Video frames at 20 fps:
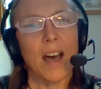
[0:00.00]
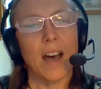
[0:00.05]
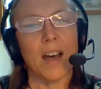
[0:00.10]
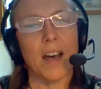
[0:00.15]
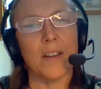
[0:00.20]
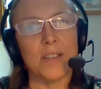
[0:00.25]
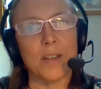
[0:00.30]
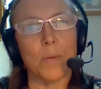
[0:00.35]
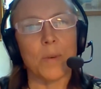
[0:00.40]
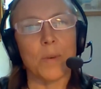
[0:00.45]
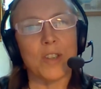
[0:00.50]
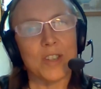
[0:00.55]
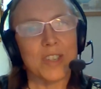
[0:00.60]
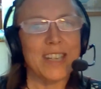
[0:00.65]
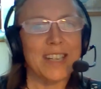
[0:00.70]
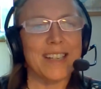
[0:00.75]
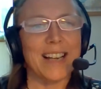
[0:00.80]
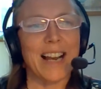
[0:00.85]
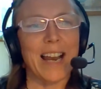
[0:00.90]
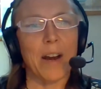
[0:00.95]
And so we just
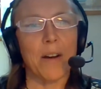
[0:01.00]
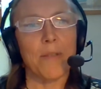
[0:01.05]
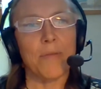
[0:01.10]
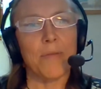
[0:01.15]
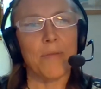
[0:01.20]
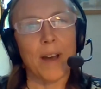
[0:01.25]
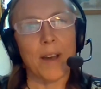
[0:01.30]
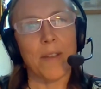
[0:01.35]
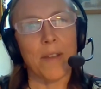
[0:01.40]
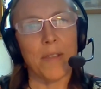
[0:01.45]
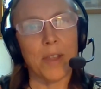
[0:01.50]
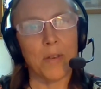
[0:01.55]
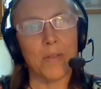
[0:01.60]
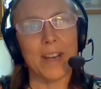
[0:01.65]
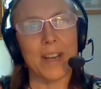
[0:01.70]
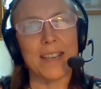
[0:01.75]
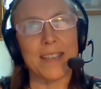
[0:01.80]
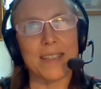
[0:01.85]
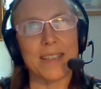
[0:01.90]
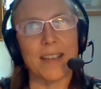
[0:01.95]
need to clarify that there
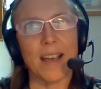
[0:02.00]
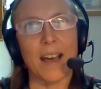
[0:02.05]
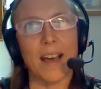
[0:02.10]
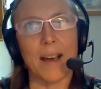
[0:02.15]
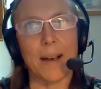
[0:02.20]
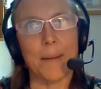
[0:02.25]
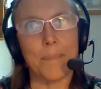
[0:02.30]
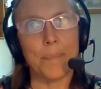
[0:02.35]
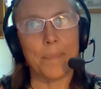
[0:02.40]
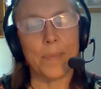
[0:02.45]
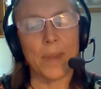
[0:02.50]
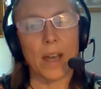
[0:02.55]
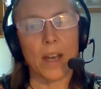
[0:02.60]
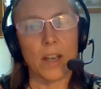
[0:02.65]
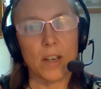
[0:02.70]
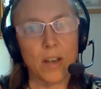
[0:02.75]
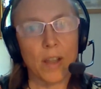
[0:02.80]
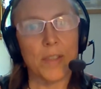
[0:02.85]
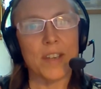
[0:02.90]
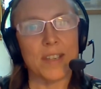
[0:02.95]
is
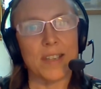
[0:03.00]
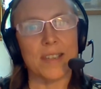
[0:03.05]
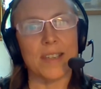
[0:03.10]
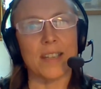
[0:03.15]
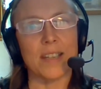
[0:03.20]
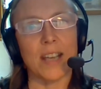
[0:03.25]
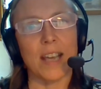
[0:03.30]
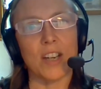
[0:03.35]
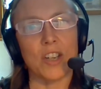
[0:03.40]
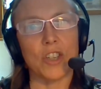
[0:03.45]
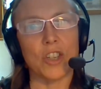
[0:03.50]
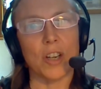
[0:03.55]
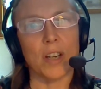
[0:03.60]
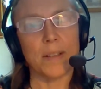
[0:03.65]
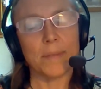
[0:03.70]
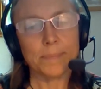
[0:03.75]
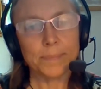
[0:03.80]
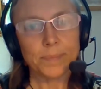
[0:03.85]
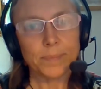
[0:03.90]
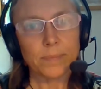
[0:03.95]
another
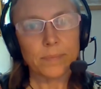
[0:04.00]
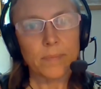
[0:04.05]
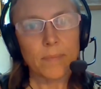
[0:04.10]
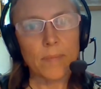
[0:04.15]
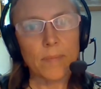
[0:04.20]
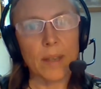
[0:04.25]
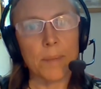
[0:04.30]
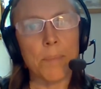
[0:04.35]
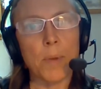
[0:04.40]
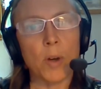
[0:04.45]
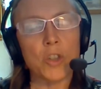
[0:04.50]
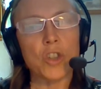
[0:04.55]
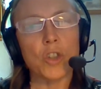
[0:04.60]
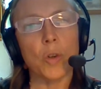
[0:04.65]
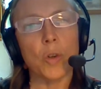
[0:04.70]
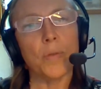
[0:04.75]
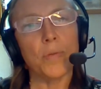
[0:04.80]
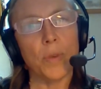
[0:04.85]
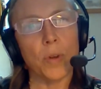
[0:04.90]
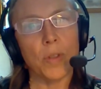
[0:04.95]
dissertation
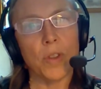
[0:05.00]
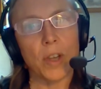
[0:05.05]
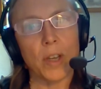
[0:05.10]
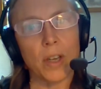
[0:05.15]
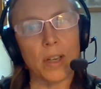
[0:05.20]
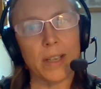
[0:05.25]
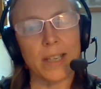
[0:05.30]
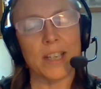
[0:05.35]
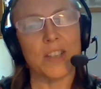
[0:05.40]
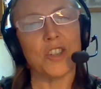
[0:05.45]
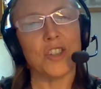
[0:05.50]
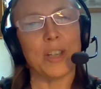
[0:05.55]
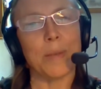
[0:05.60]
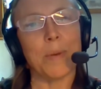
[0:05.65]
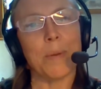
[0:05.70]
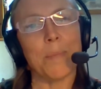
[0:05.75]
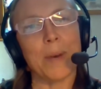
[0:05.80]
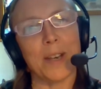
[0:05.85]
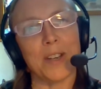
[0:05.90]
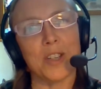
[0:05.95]
module for the Leadership
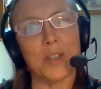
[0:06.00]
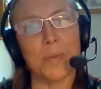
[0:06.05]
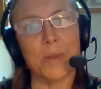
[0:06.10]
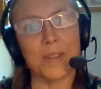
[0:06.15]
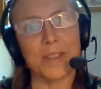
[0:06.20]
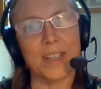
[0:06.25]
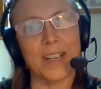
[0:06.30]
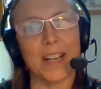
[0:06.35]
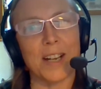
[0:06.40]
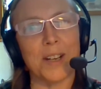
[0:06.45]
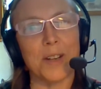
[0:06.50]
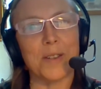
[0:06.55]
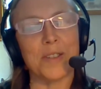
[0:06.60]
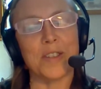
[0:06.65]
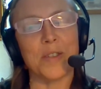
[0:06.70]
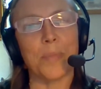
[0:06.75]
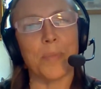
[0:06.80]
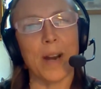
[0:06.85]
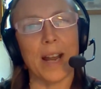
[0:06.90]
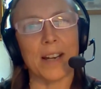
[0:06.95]
and Management and
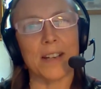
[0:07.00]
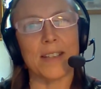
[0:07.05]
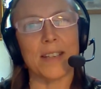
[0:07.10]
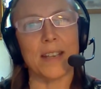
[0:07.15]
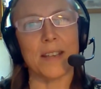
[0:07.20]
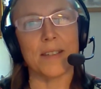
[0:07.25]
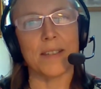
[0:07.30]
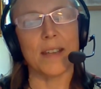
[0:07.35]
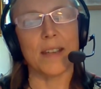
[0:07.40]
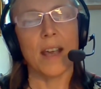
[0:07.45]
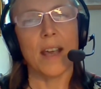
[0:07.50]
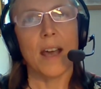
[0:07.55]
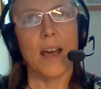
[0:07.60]
Inclusive Practice